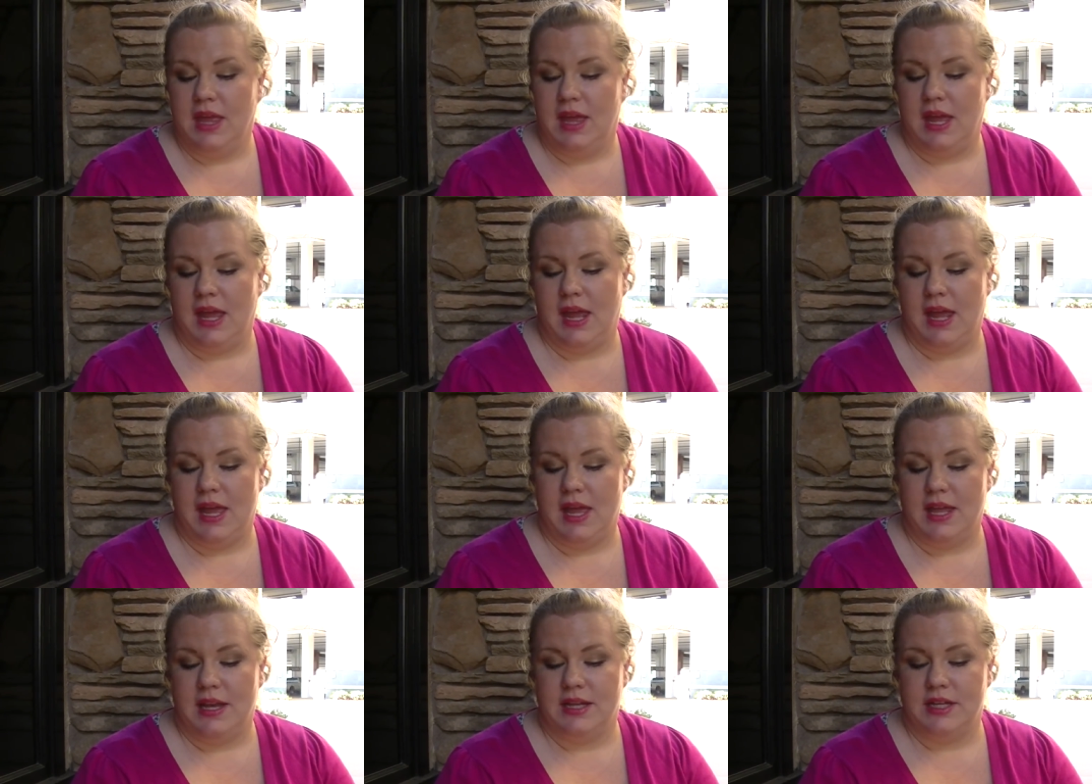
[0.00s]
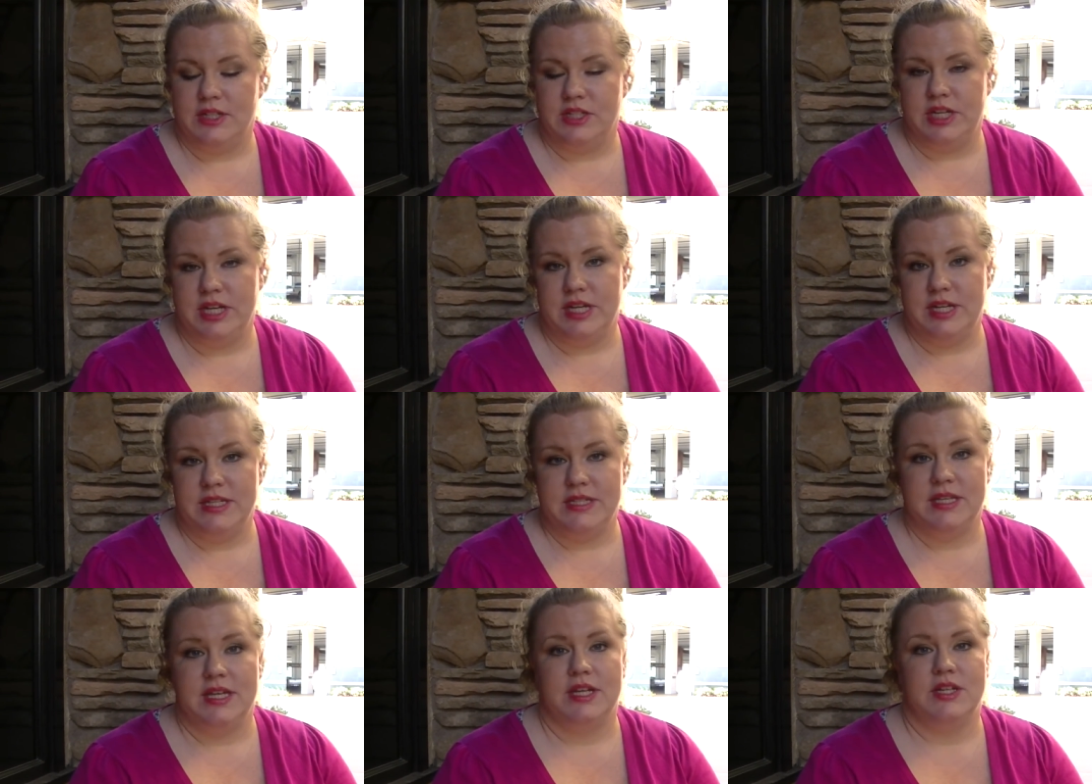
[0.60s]
And
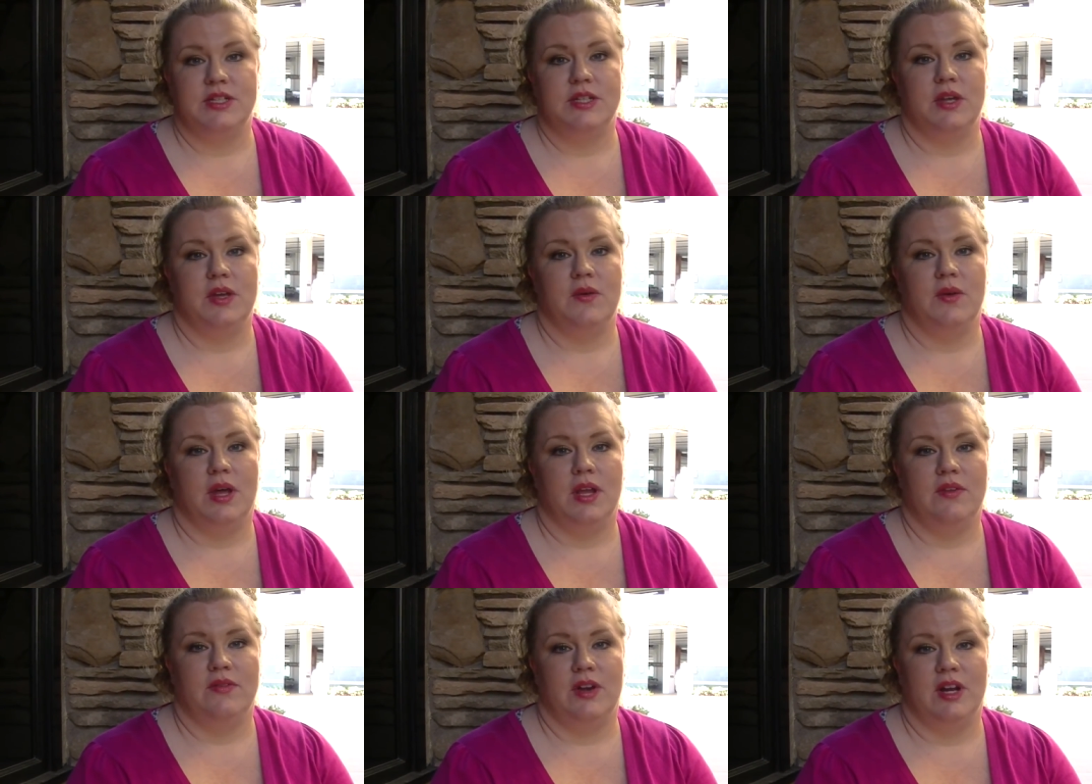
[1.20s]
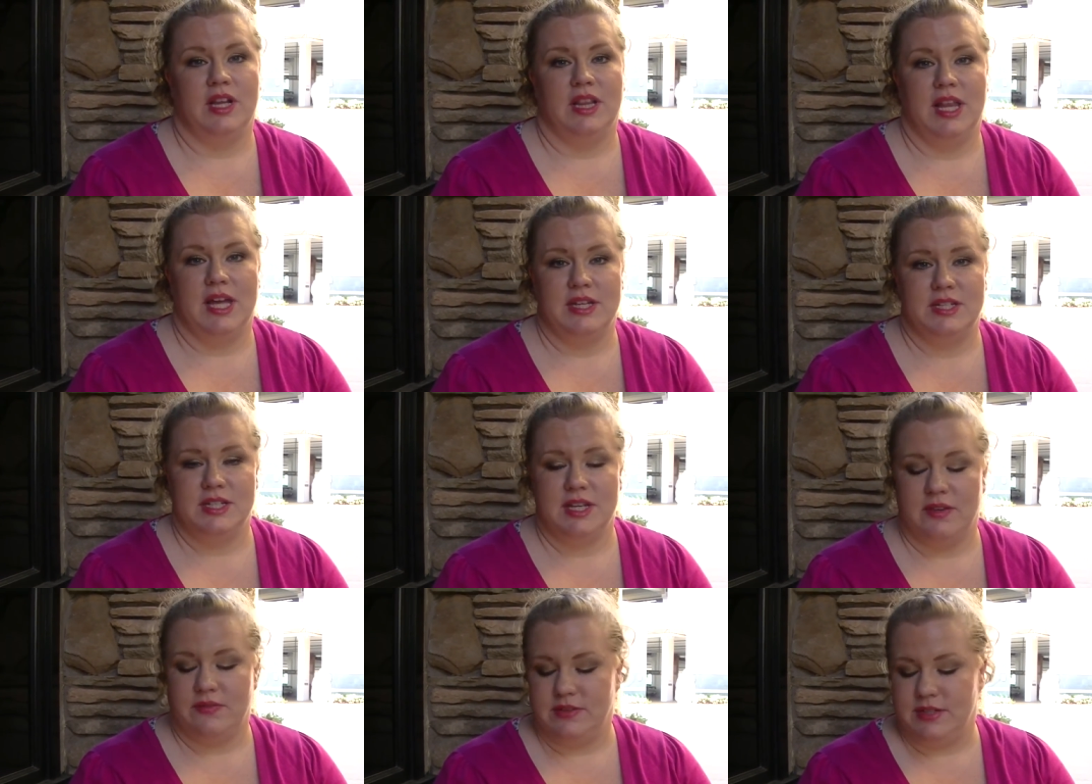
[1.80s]
Gigi's going to show you all of our Lush
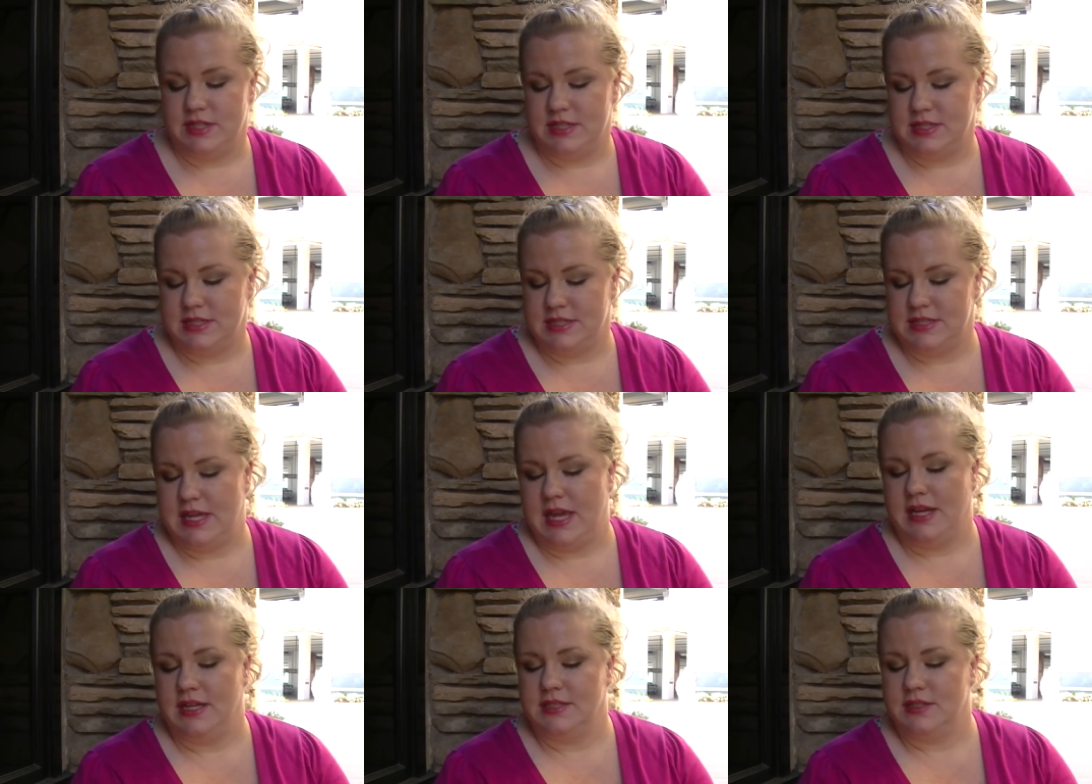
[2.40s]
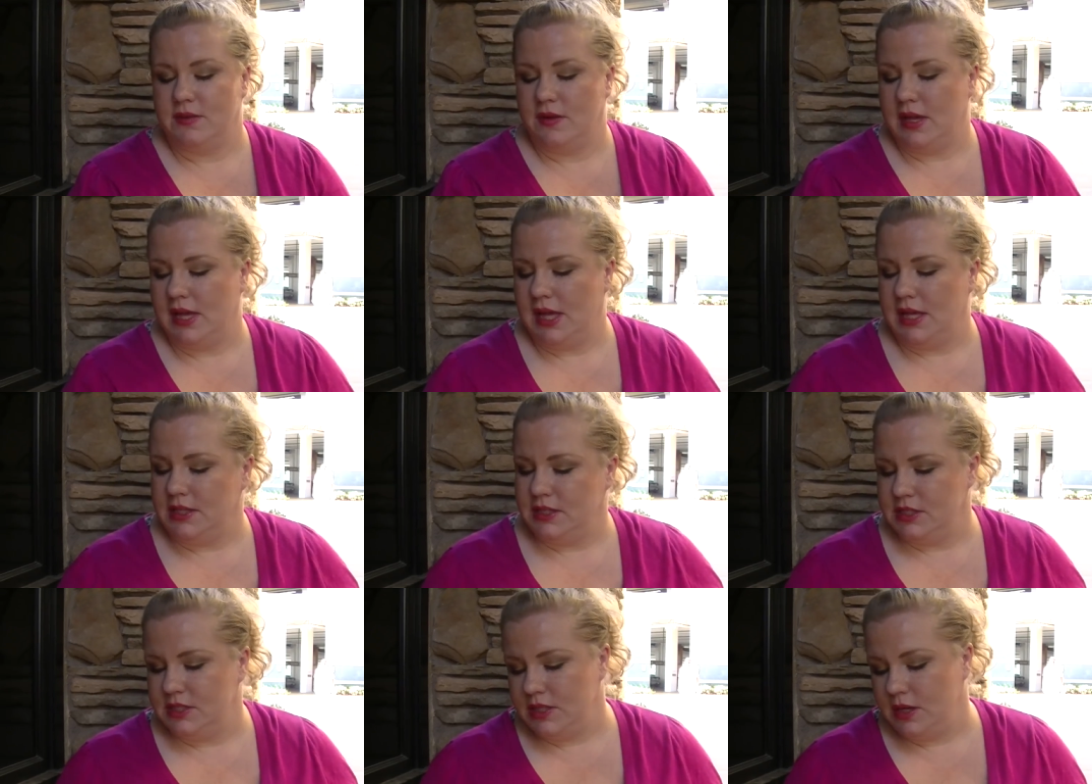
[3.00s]
stuff in just a sec. So
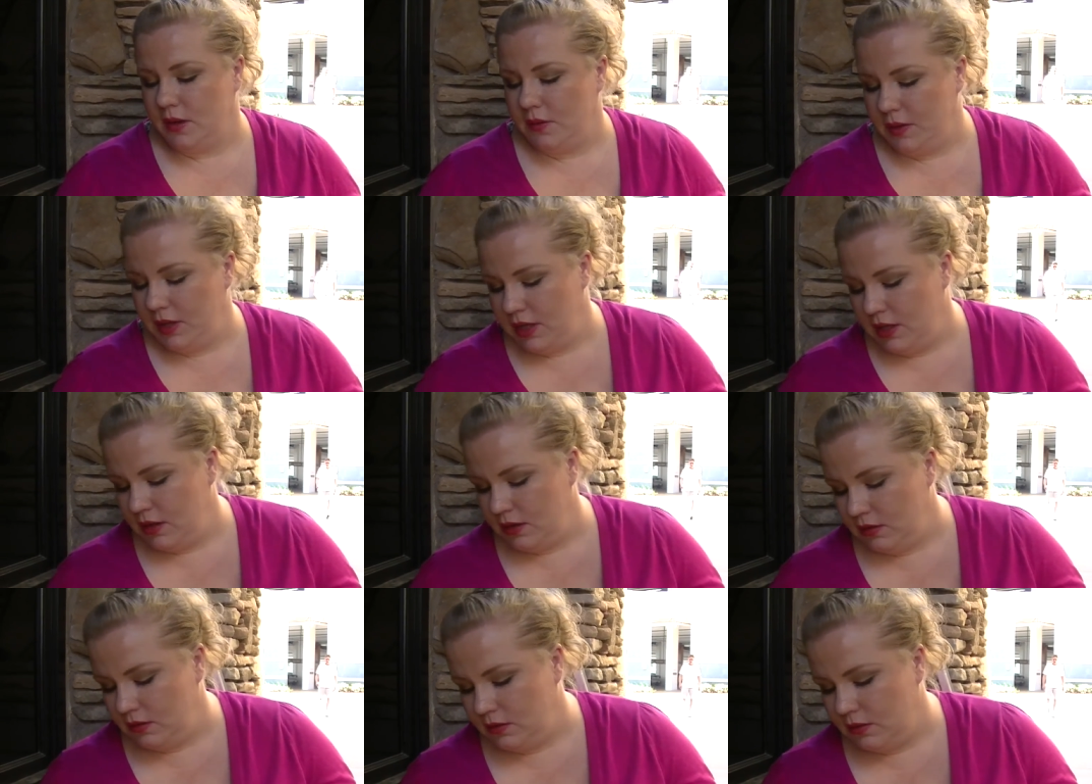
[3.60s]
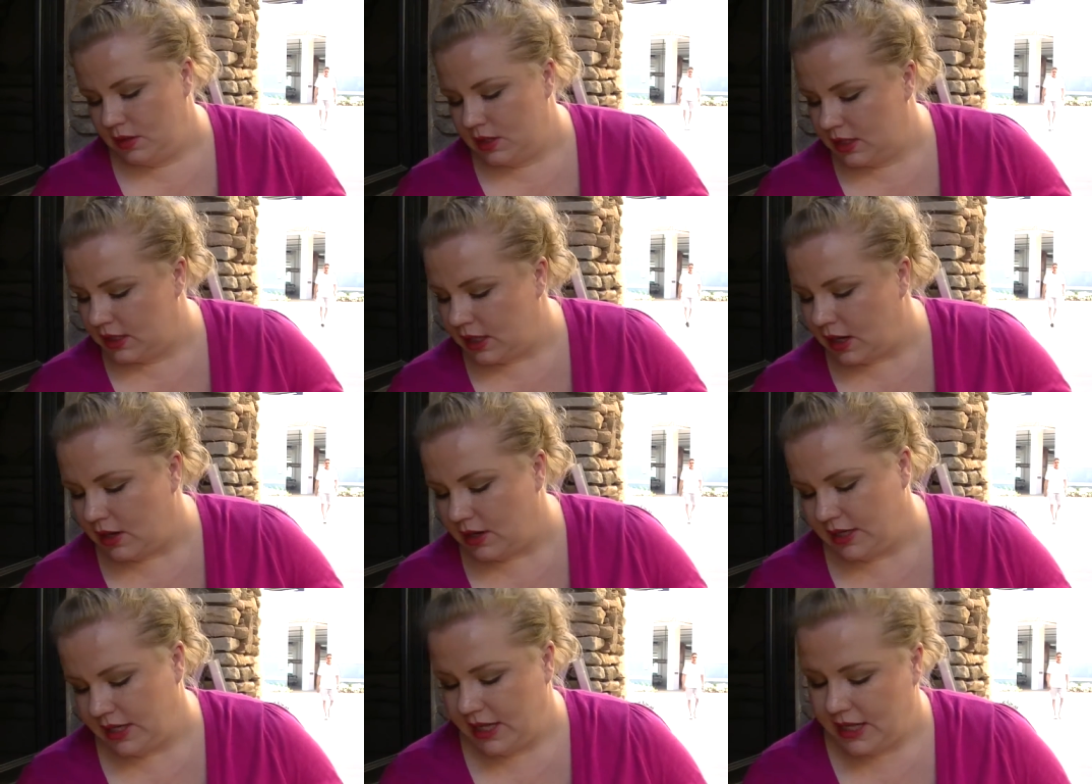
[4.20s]
I'll show you
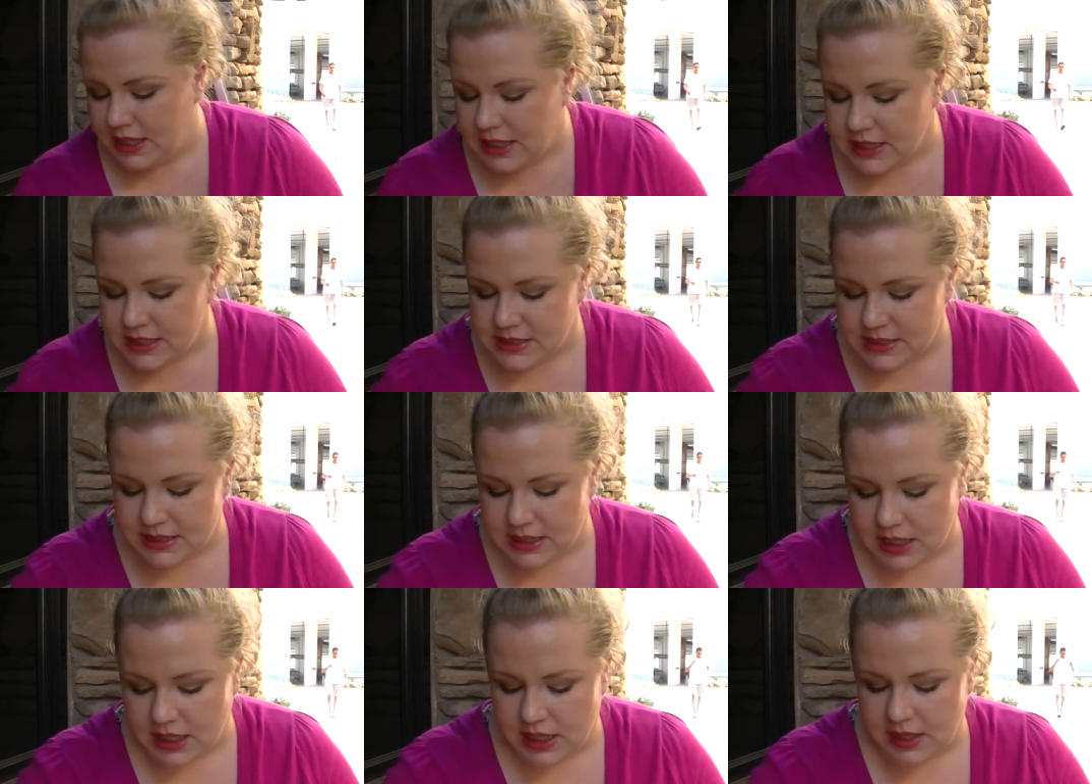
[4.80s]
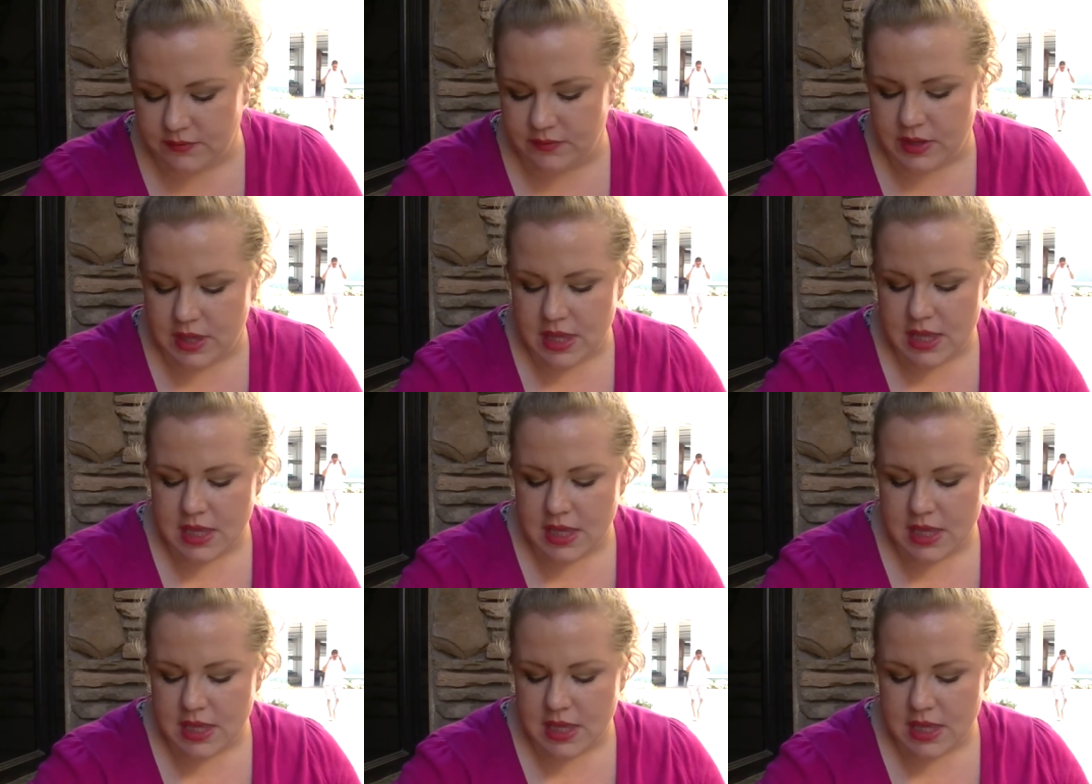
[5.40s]
our Yankee stuff.